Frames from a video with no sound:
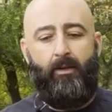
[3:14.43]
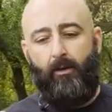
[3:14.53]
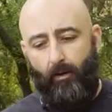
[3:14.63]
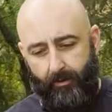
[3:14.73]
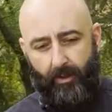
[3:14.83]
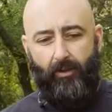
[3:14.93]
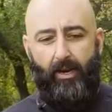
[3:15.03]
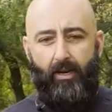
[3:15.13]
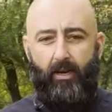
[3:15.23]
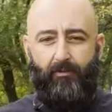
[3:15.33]
On the other
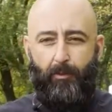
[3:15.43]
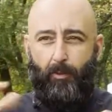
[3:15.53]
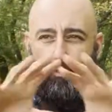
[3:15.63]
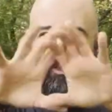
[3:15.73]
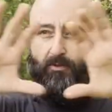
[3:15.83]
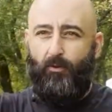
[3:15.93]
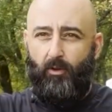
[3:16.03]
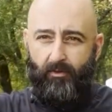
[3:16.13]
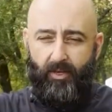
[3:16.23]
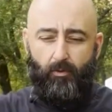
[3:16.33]
hand, if the port is full of an